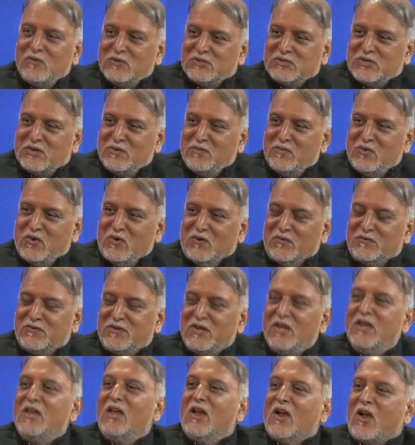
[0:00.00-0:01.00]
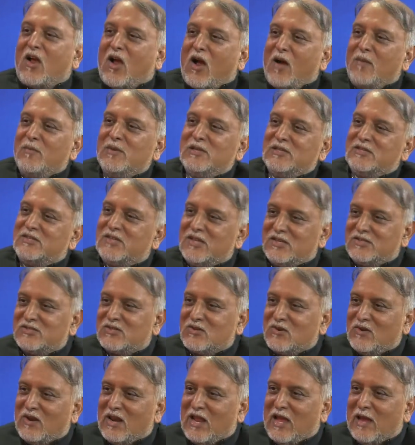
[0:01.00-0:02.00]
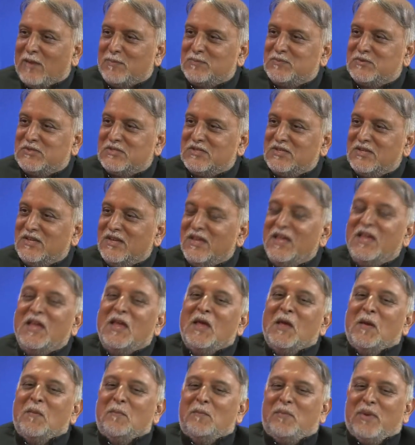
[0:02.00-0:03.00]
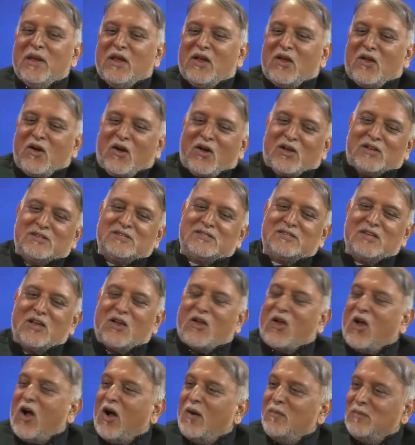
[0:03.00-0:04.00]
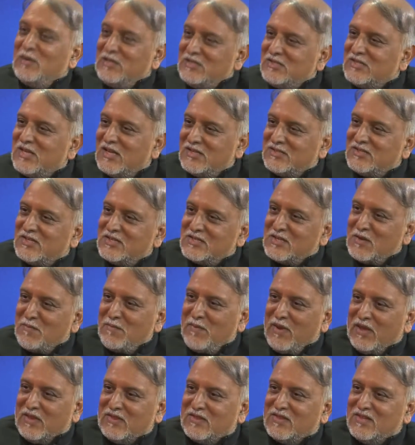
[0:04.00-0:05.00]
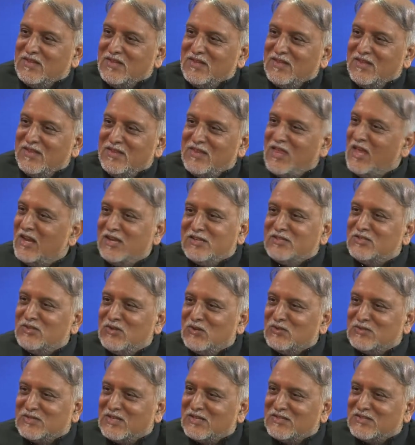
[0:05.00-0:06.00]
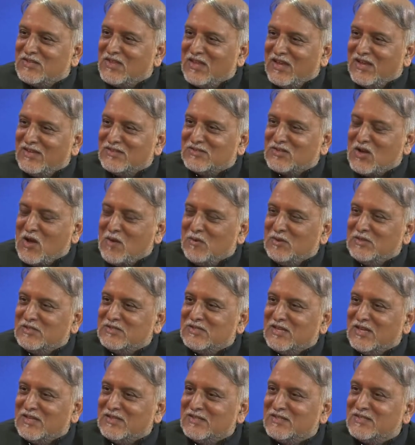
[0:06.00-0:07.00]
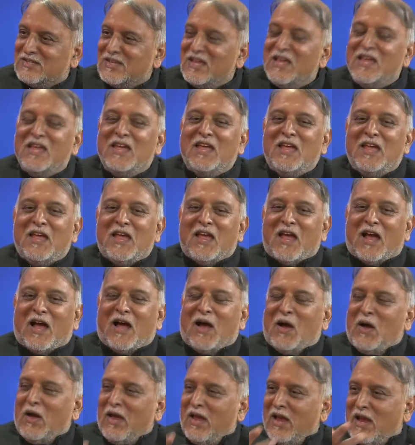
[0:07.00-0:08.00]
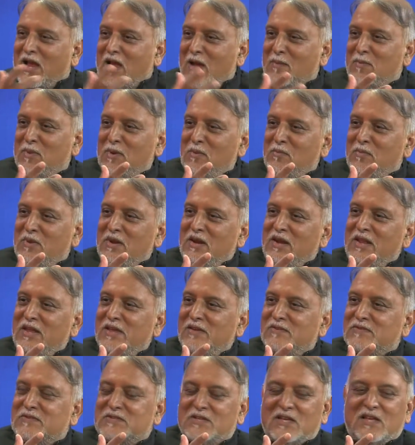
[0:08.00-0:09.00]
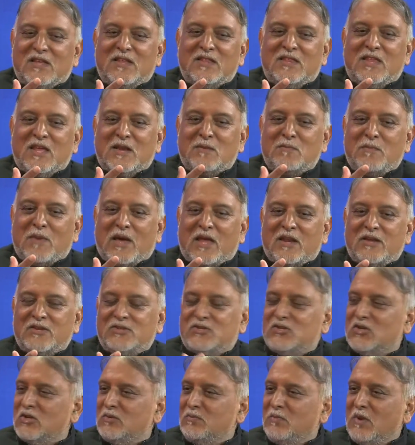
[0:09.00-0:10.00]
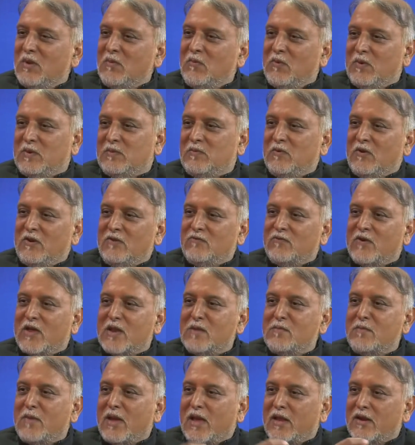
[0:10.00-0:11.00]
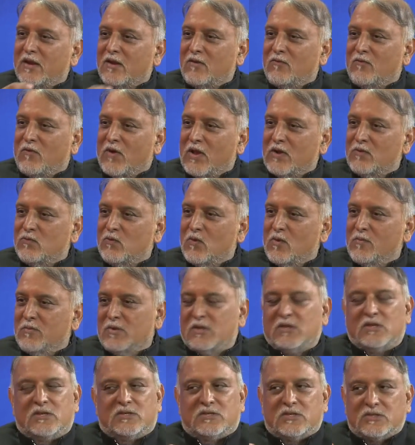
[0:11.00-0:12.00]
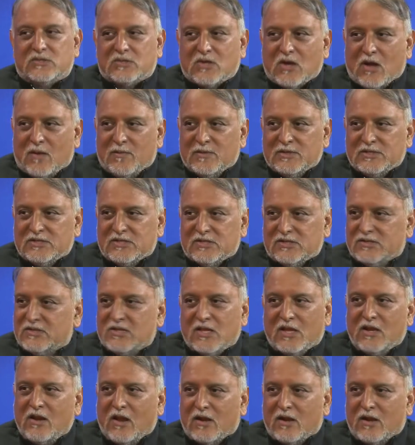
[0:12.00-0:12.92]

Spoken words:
was removed, common sense collapsed. Because common sense is a myth. There is no such thing as common sense. A couple believes that marriage should be between one man and one woman. This is common sense. They're